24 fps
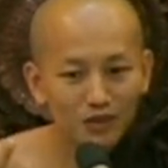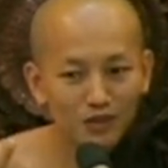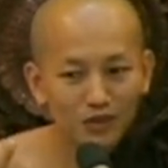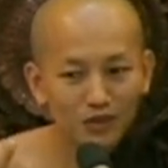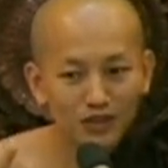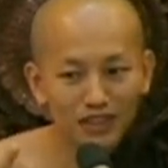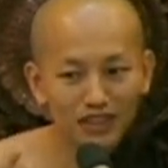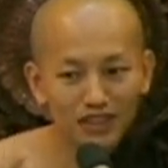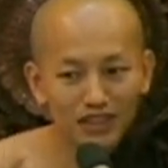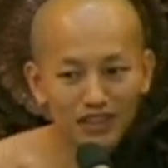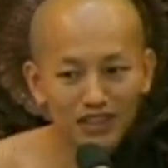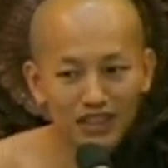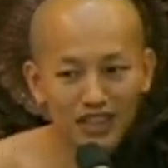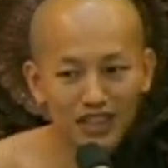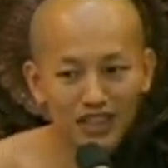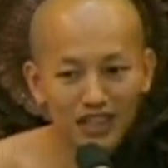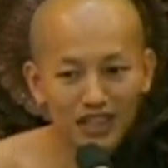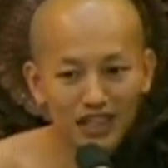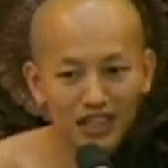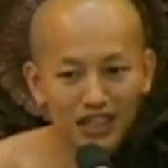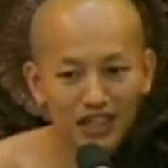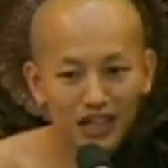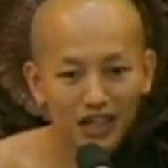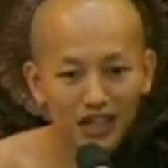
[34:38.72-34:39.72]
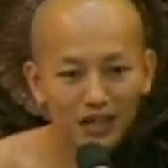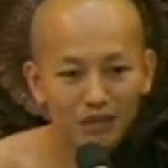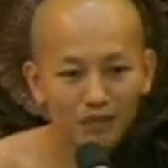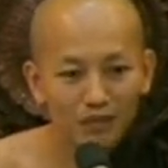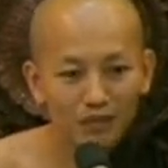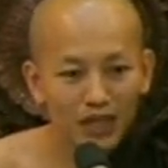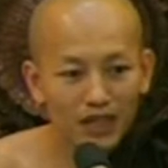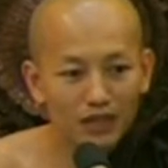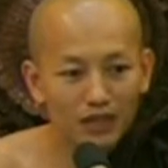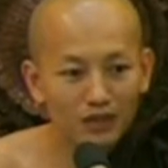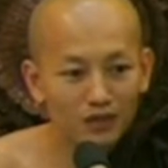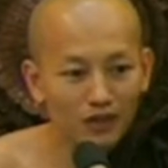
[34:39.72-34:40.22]
Who is the
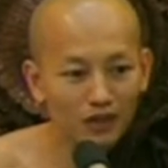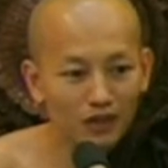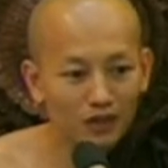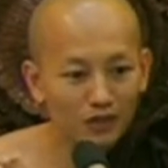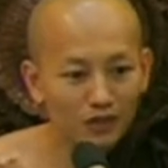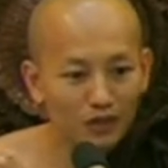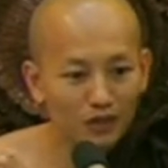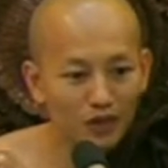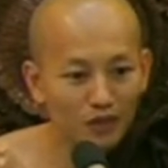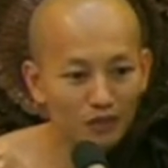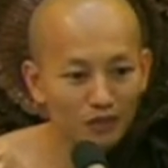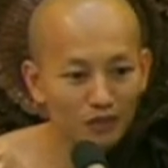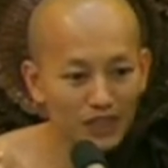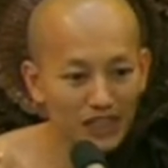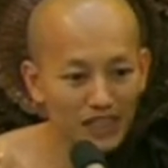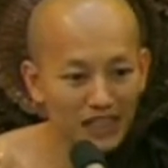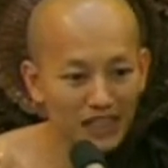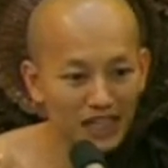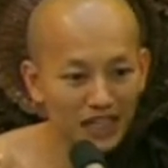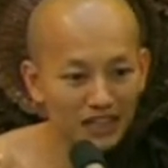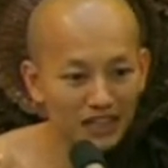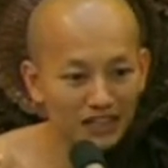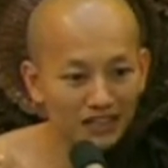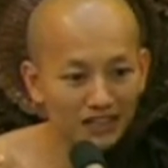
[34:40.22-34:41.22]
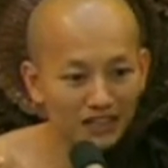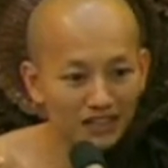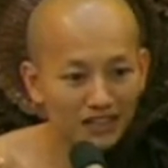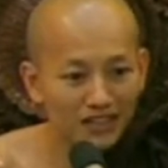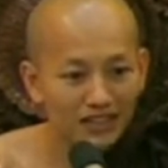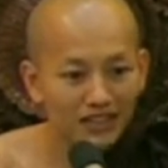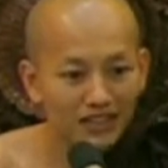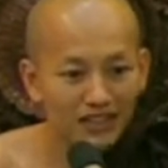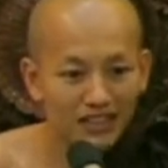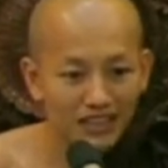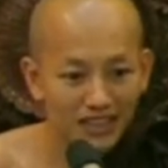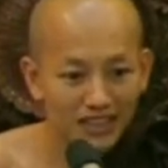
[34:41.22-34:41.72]
value of 1 billion?
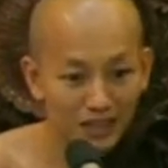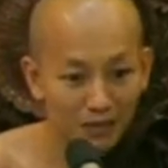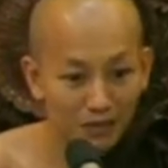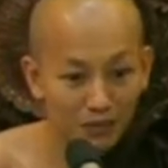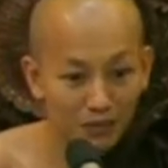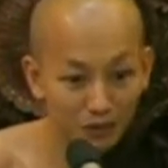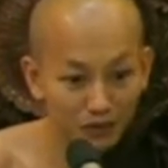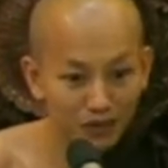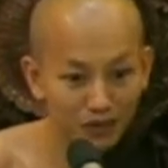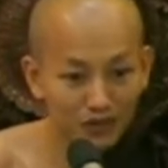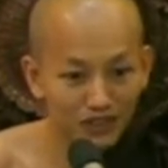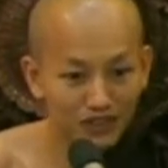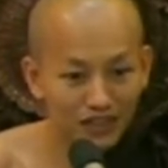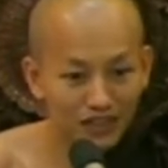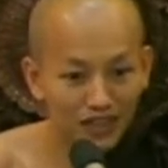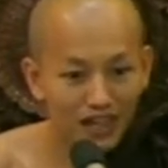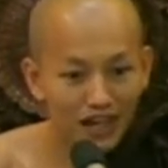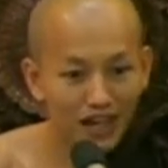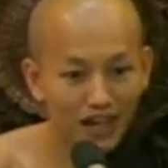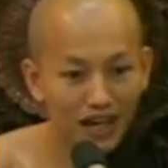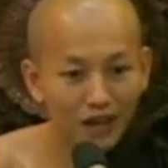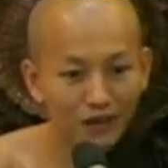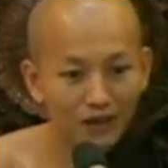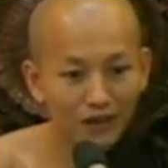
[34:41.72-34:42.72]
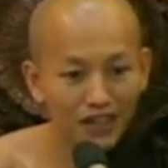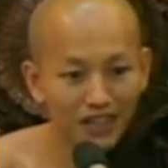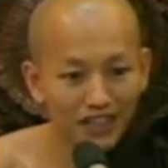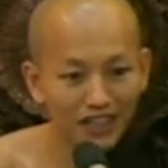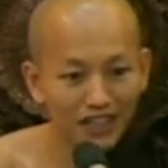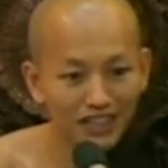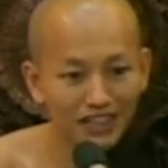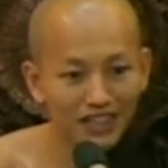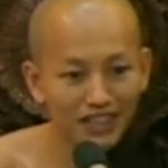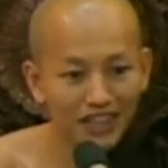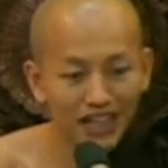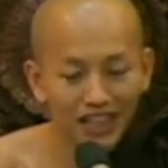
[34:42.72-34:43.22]
The food. I will
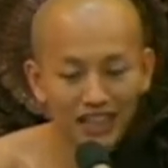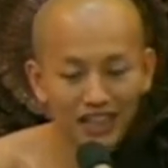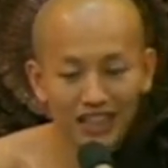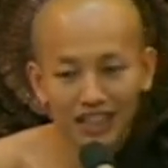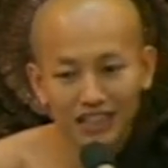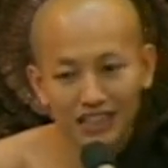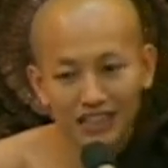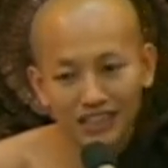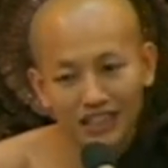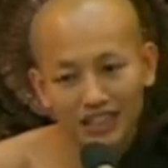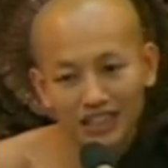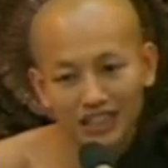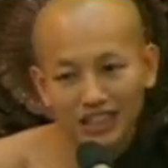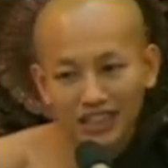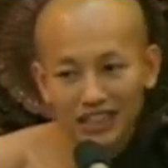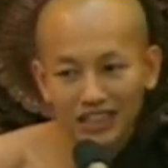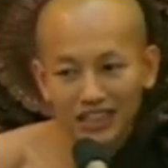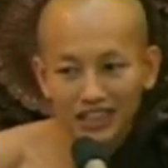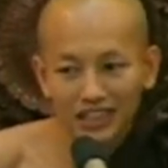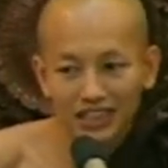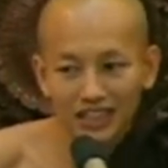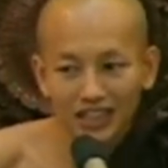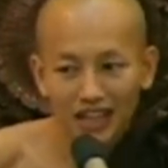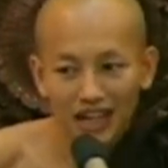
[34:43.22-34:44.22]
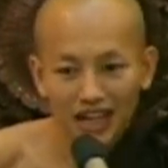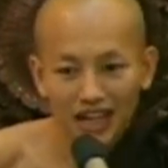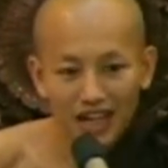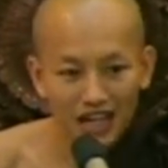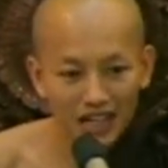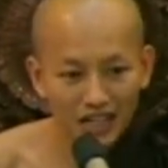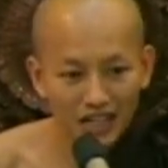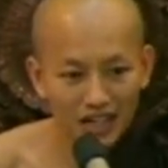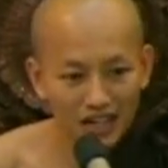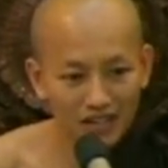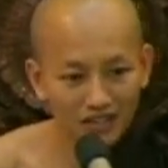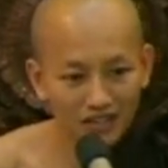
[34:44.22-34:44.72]
eat like that, he
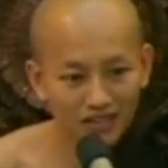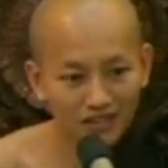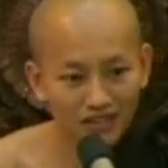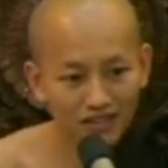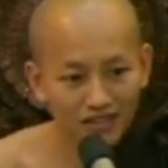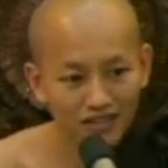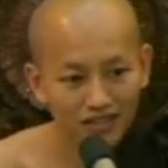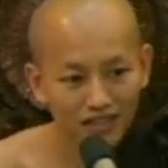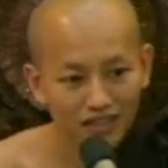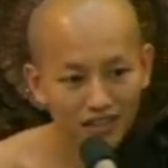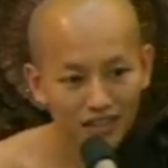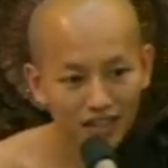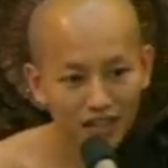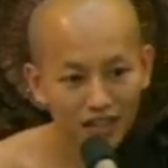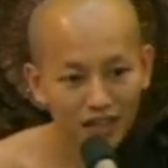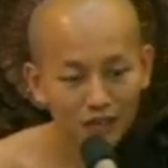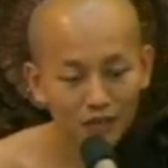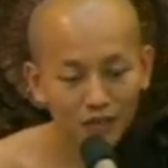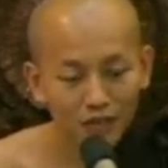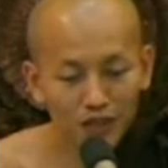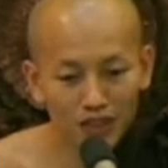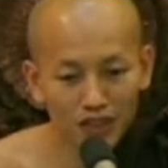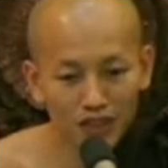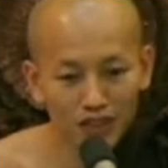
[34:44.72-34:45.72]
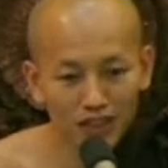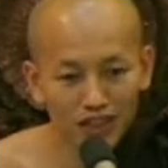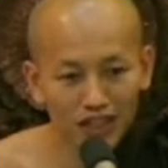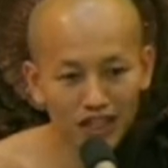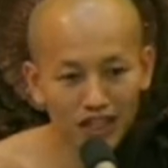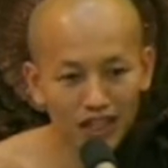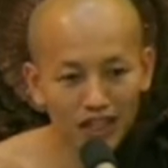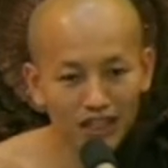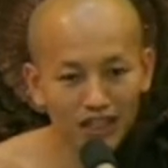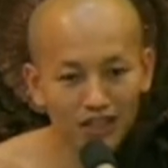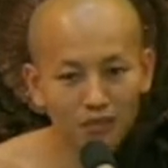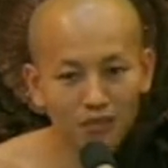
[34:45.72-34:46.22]
announced. Because of
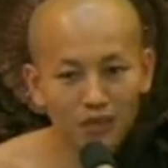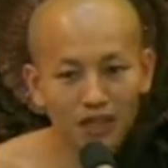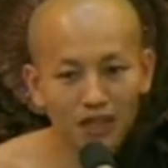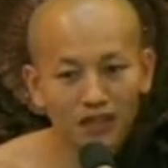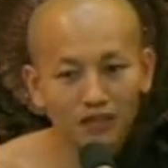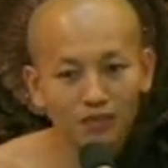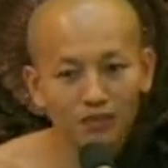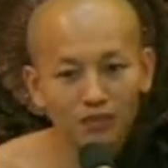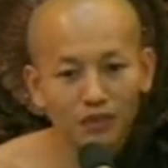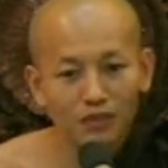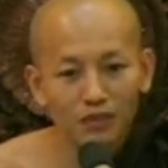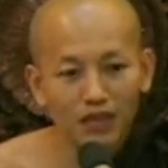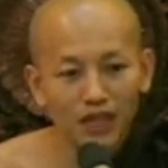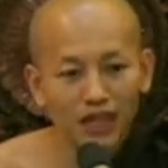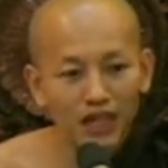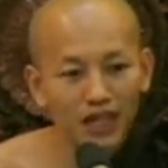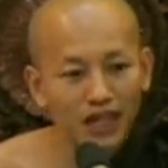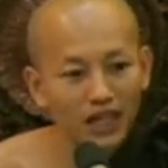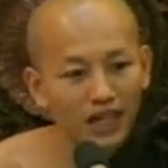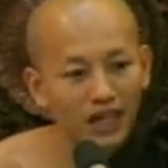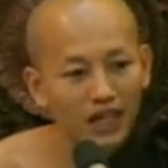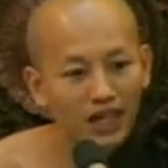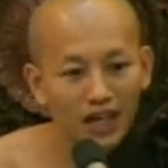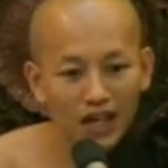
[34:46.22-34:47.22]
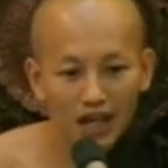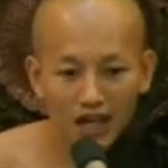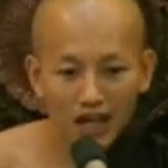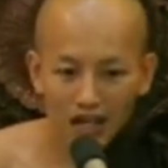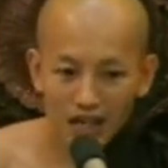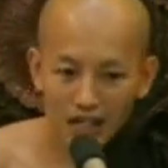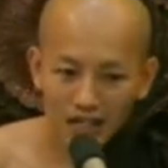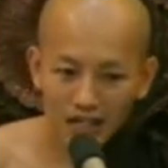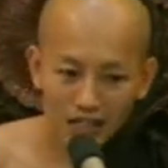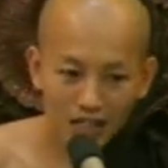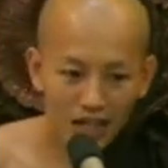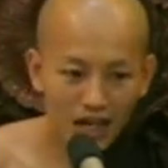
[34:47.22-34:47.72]
that, many people
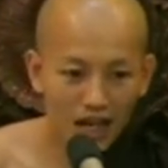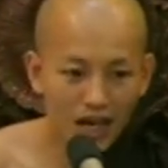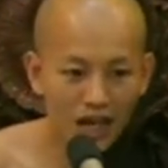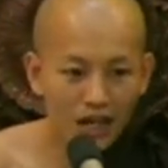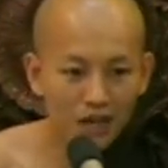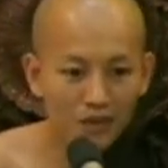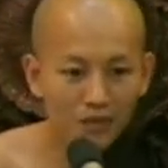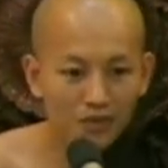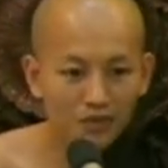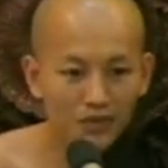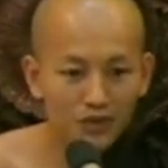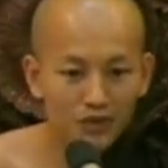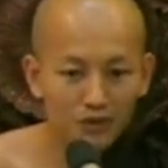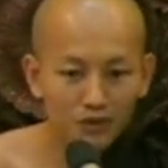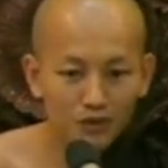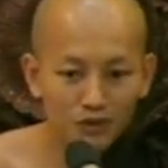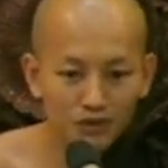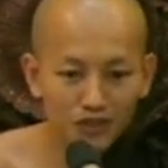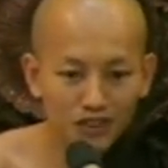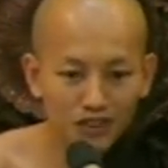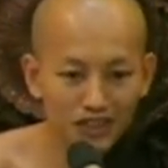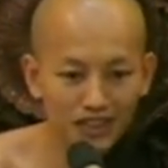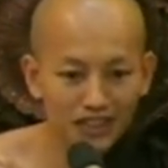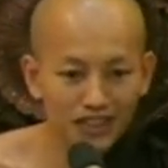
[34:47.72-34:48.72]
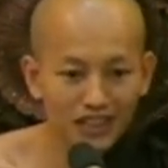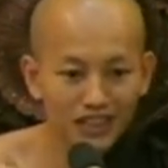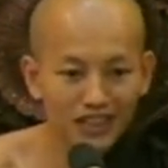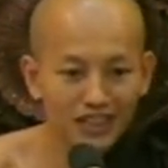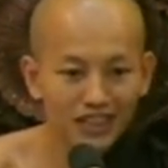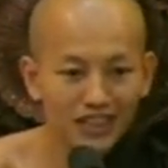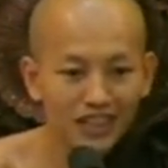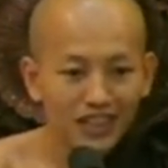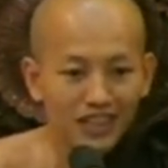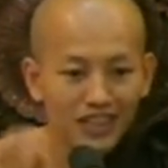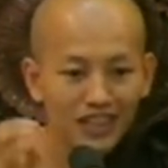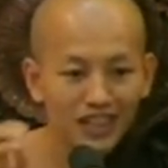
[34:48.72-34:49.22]
come to
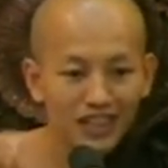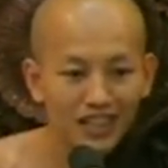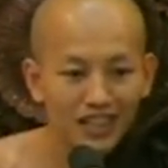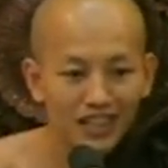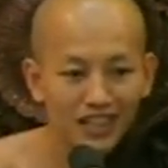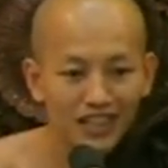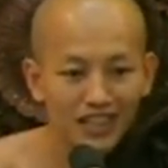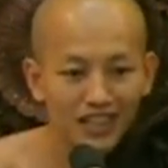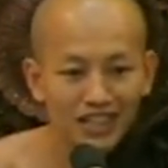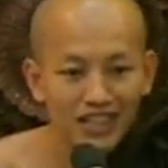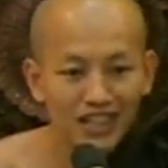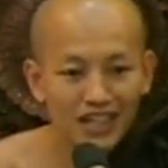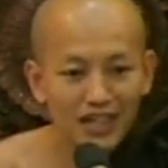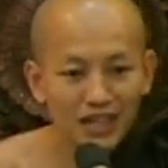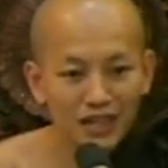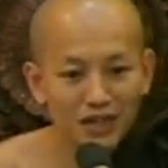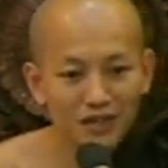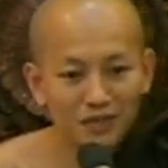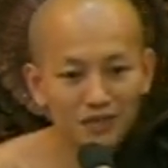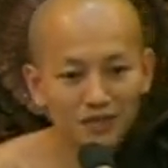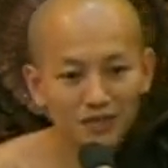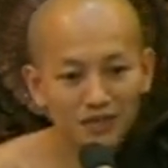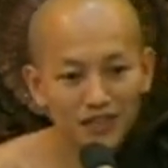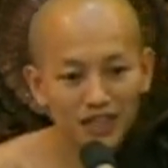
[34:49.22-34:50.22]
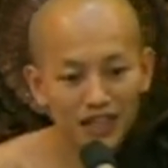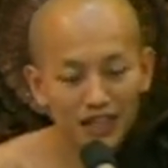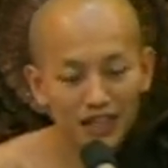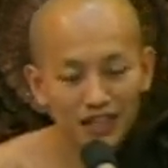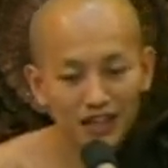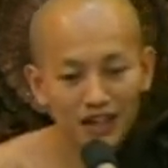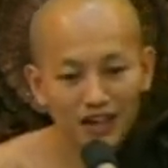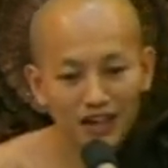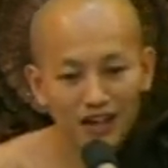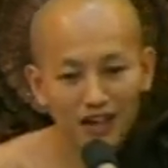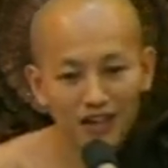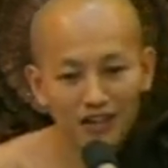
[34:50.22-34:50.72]
see him
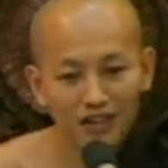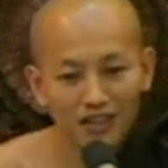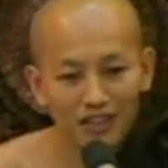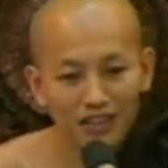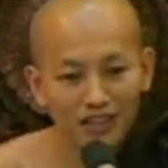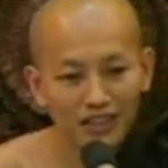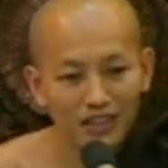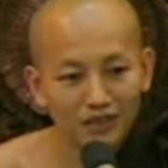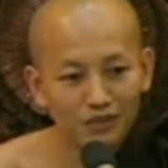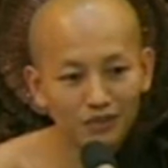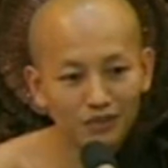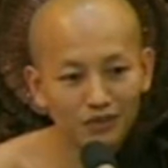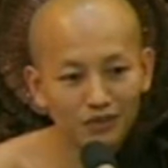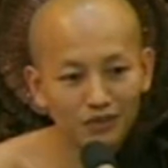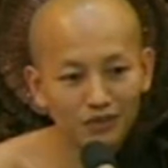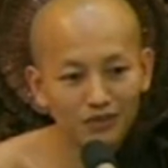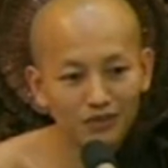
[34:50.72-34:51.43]
and how he